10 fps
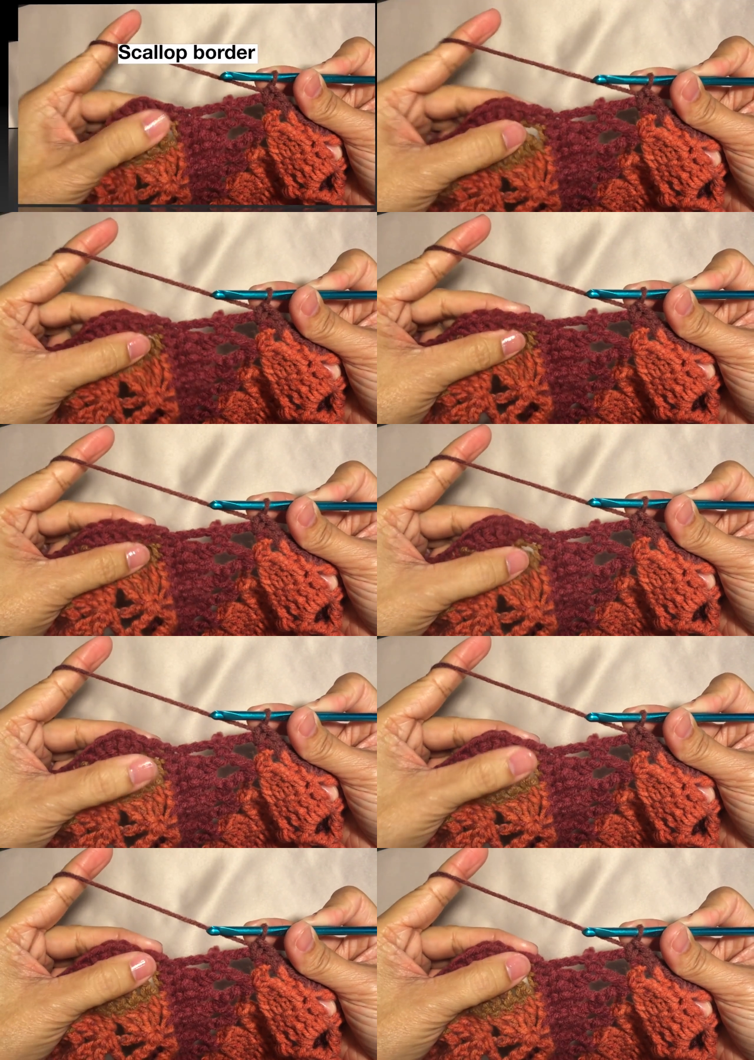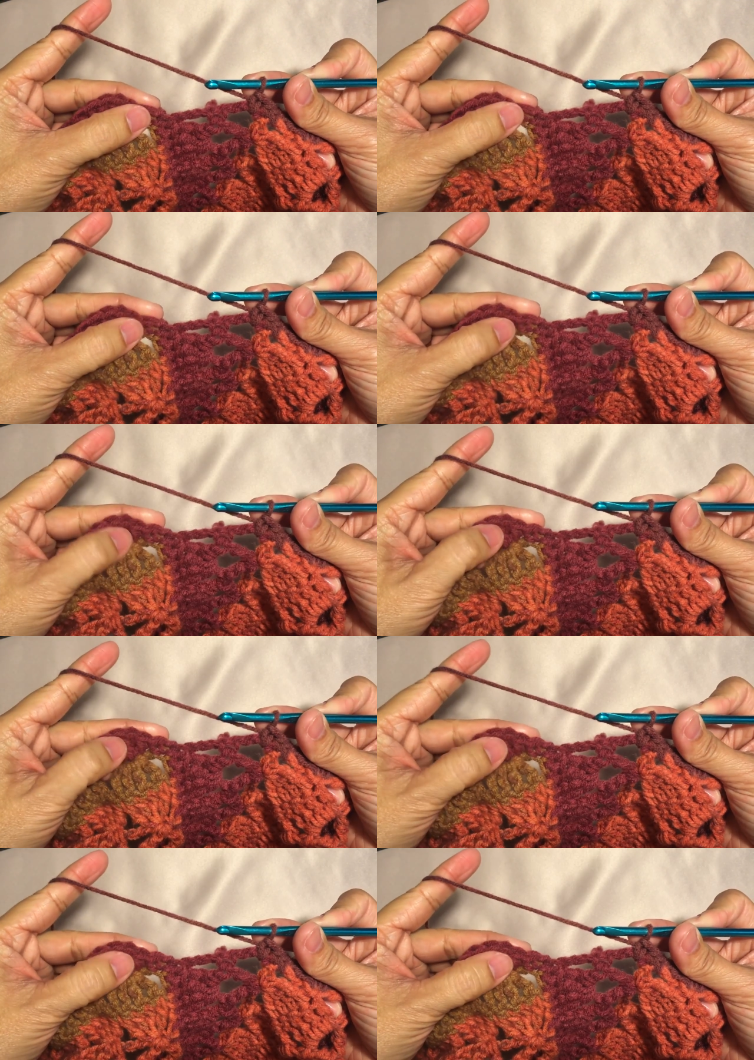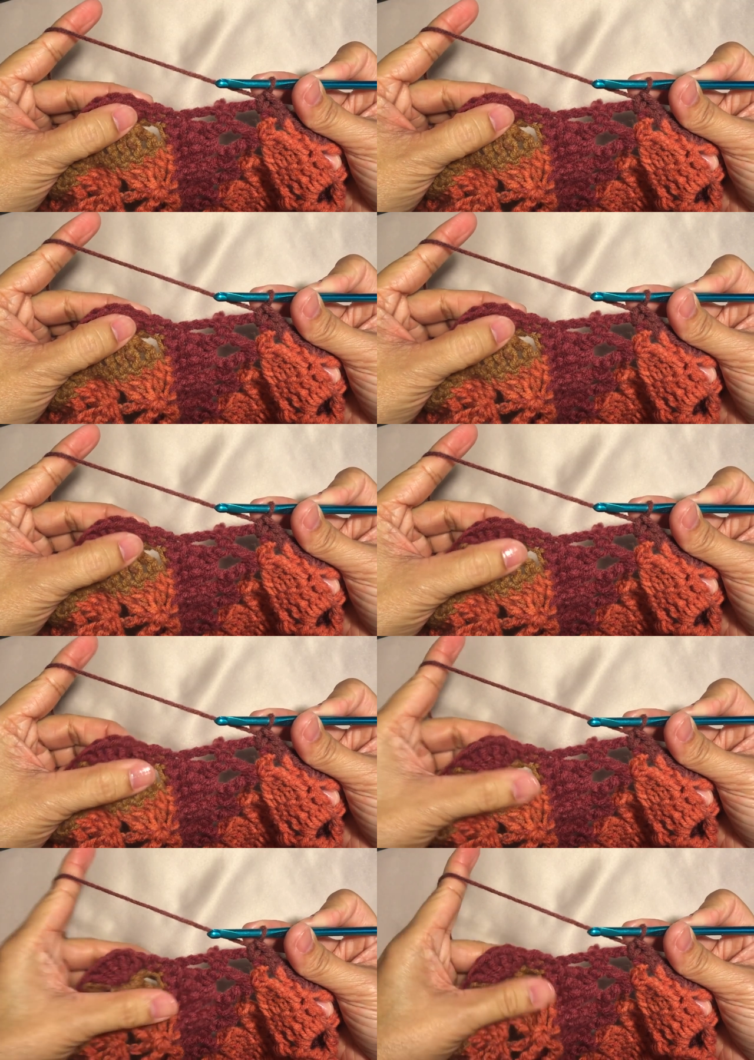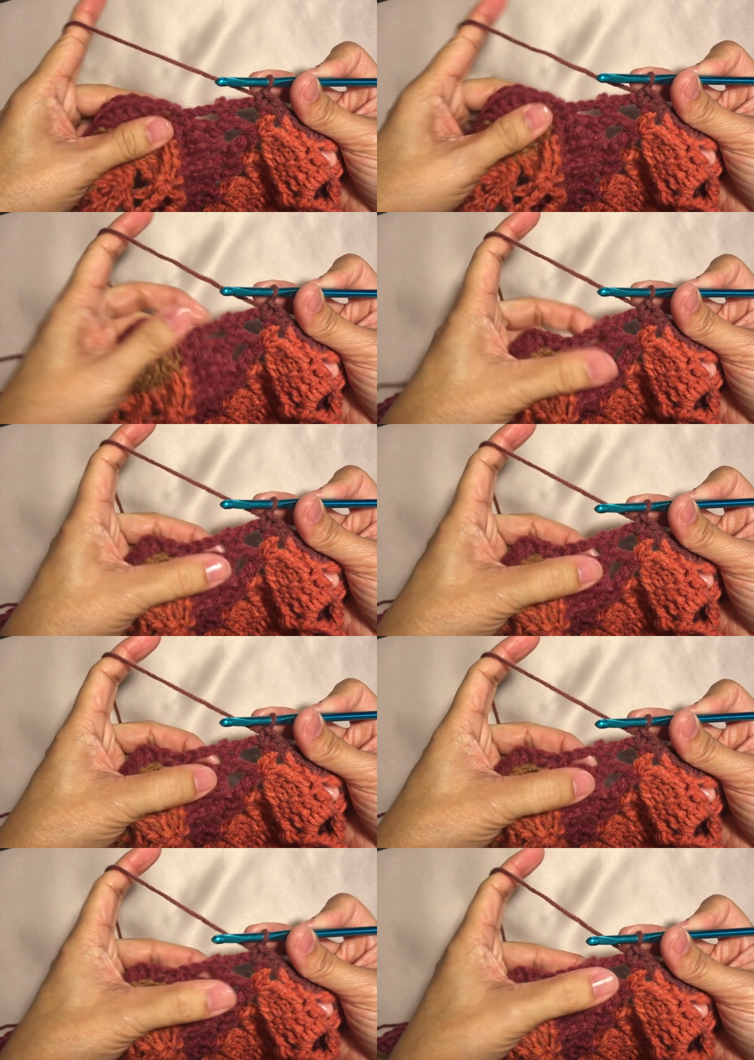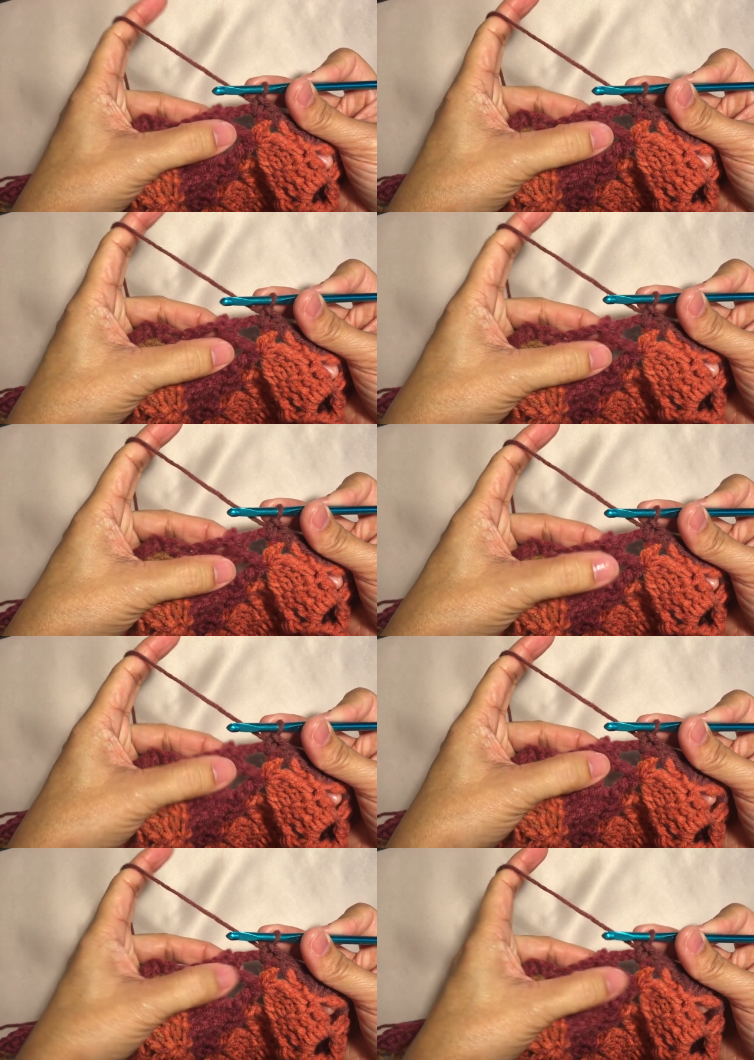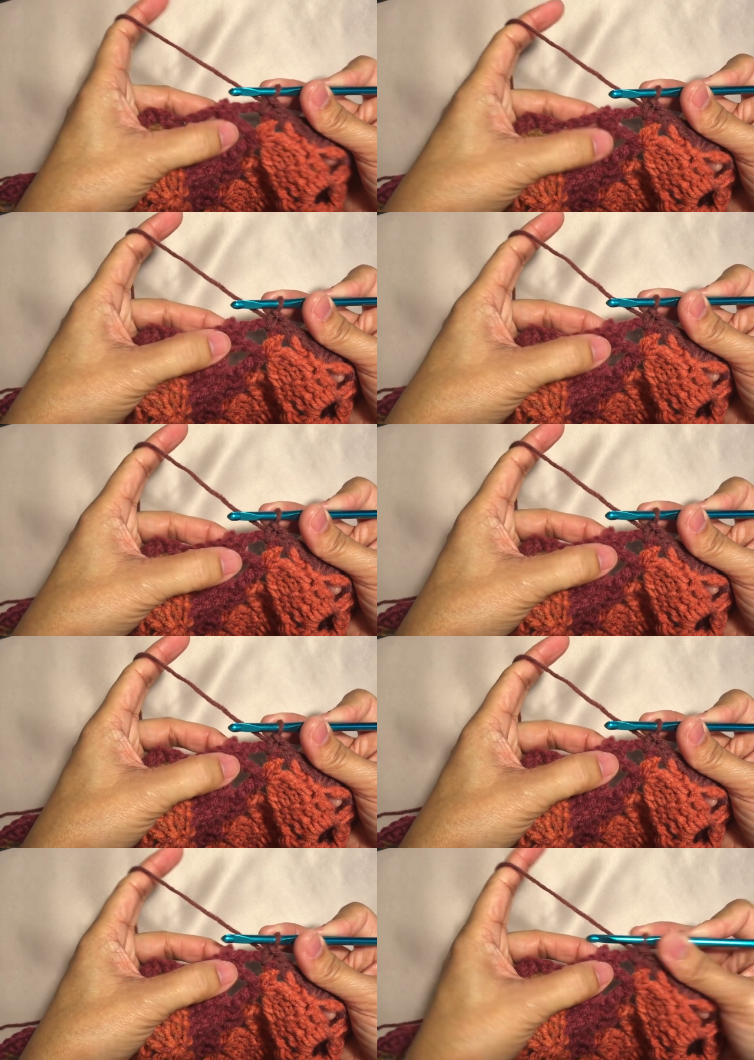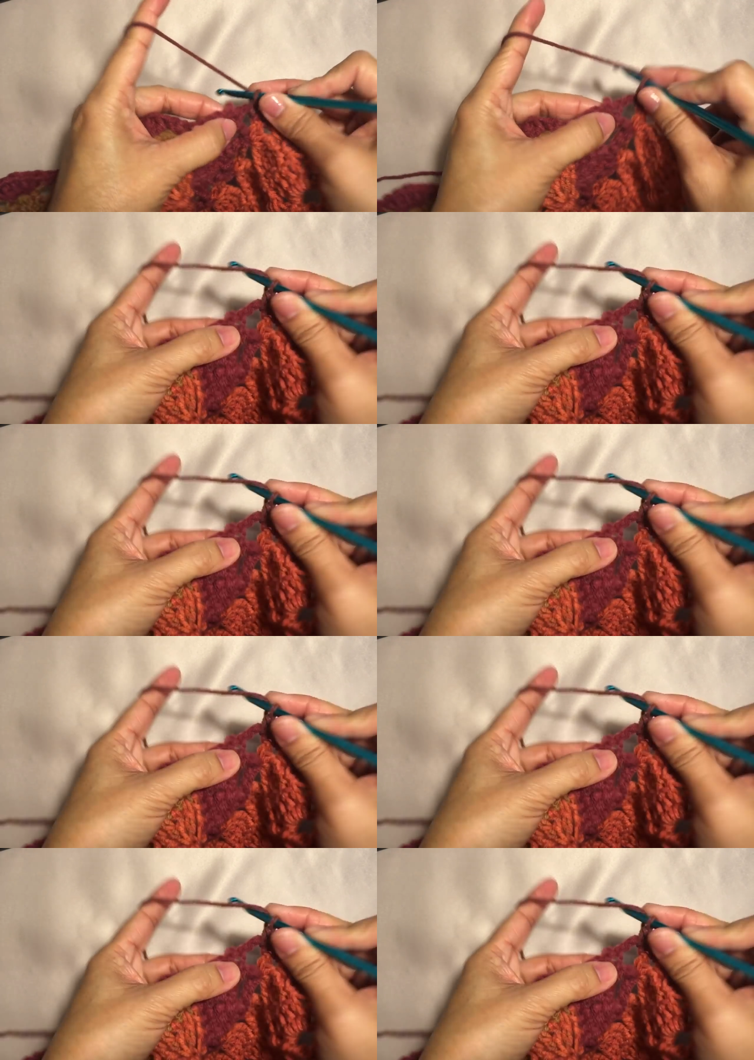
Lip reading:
[unreadable: no face in view]